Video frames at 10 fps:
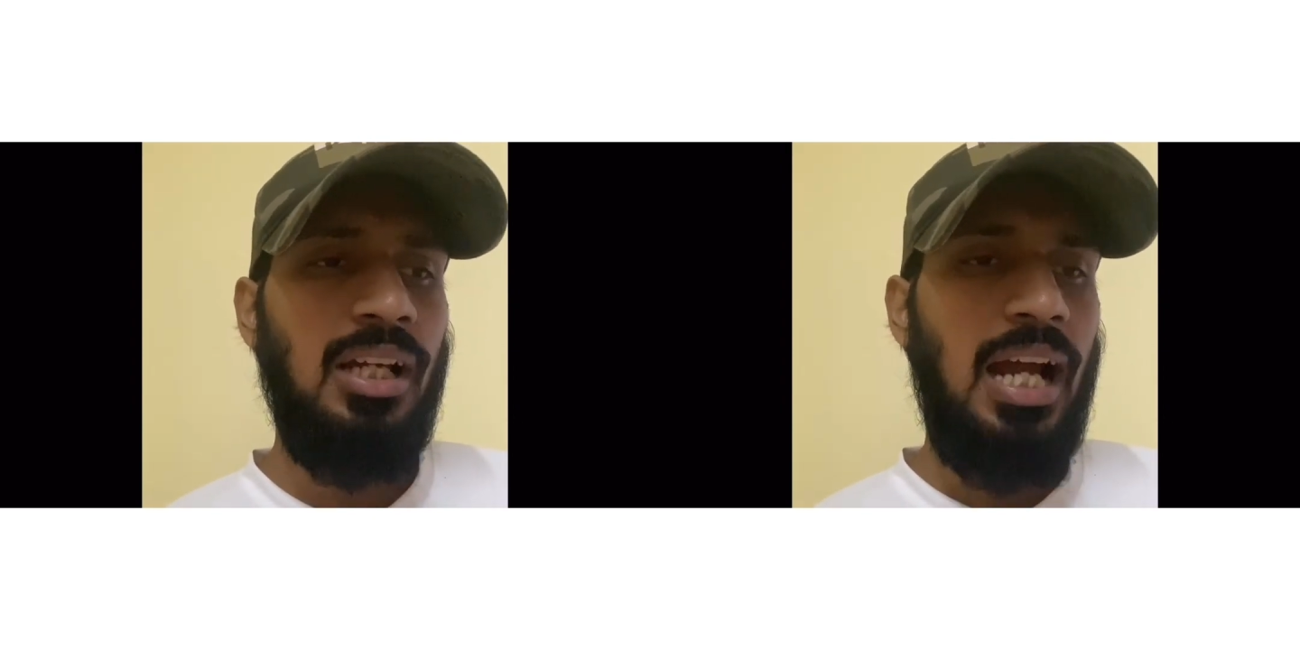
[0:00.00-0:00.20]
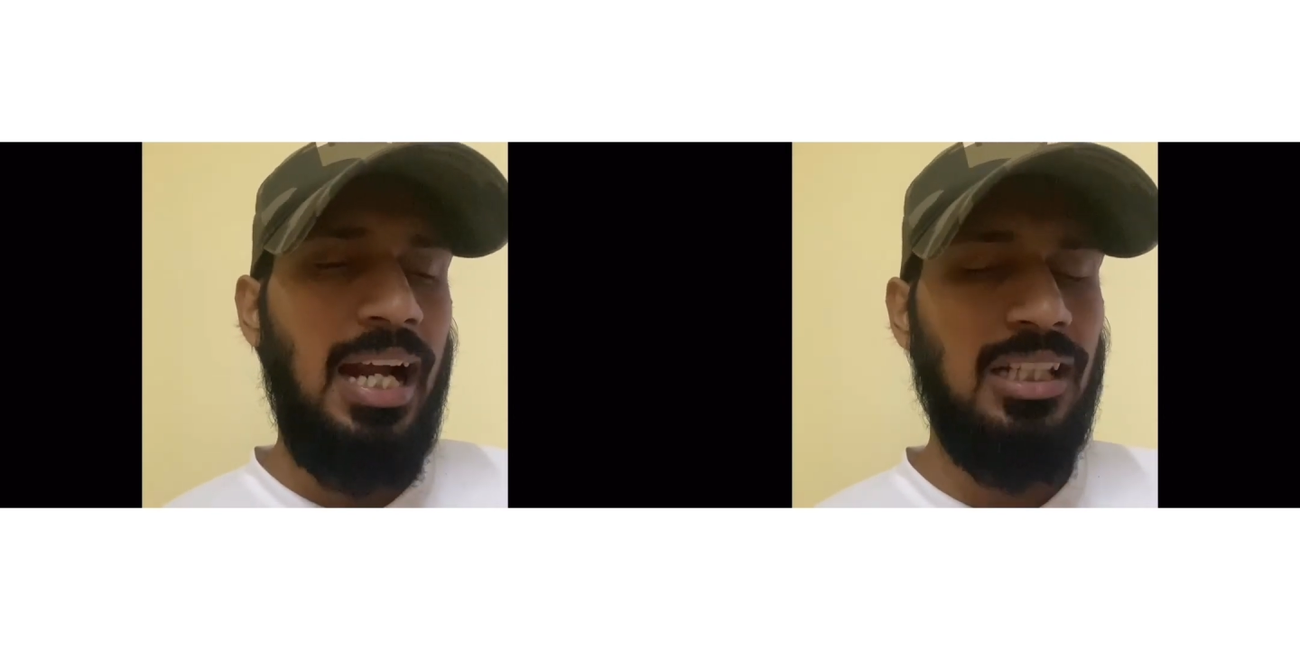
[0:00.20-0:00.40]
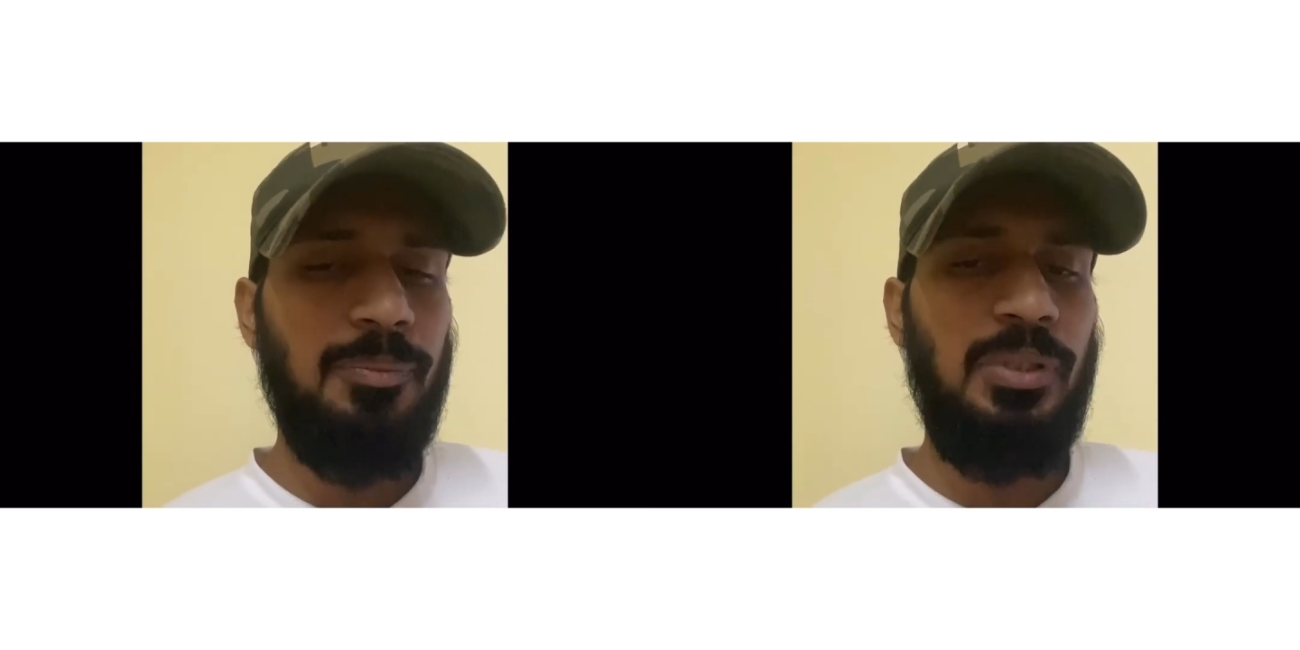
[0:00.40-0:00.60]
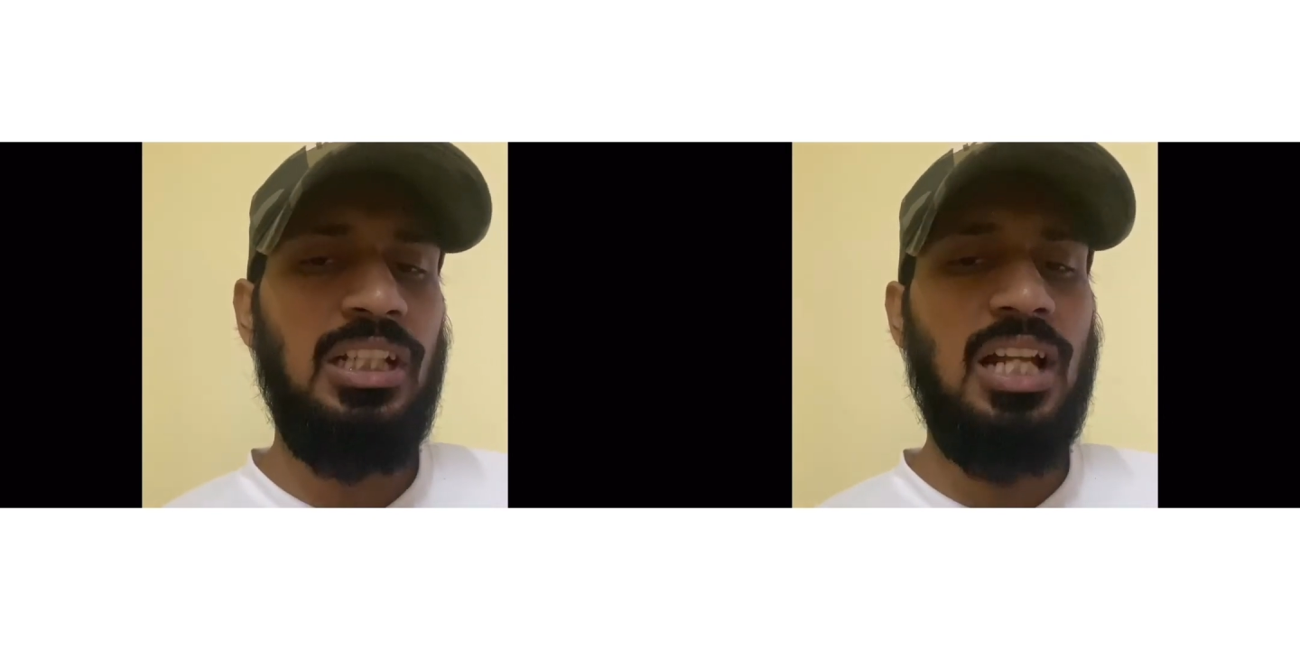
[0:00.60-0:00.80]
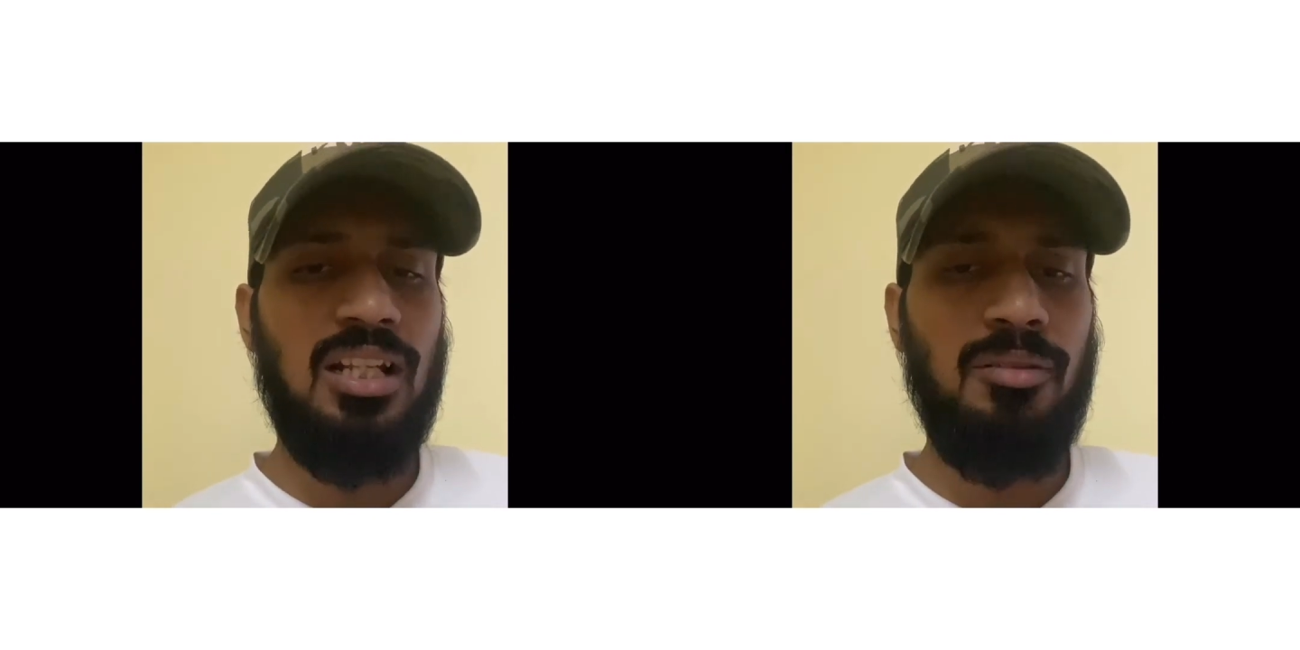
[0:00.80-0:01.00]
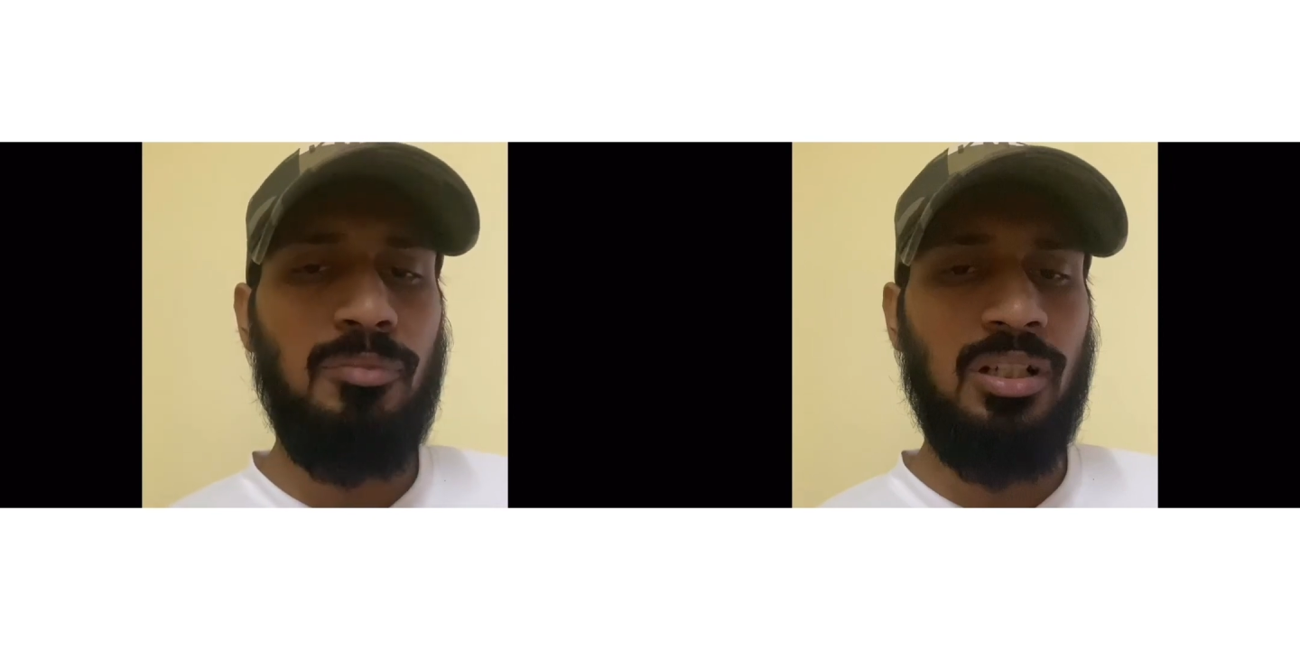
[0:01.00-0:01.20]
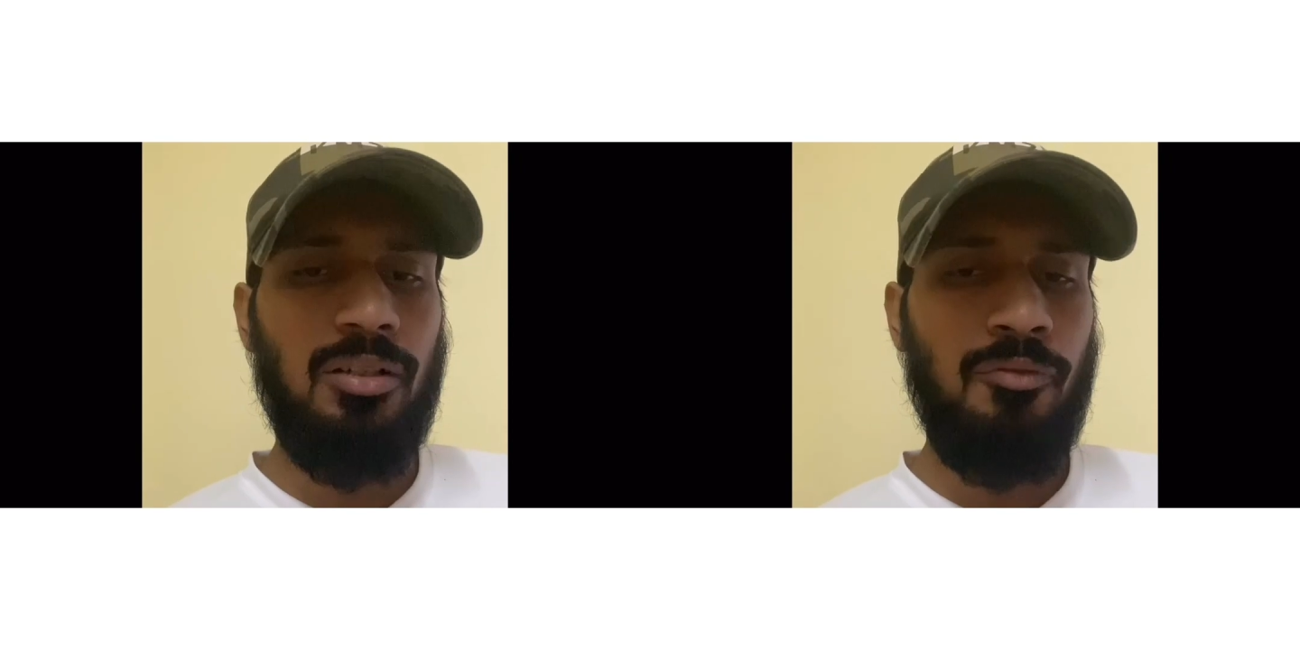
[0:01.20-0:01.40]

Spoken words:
and the PNR number.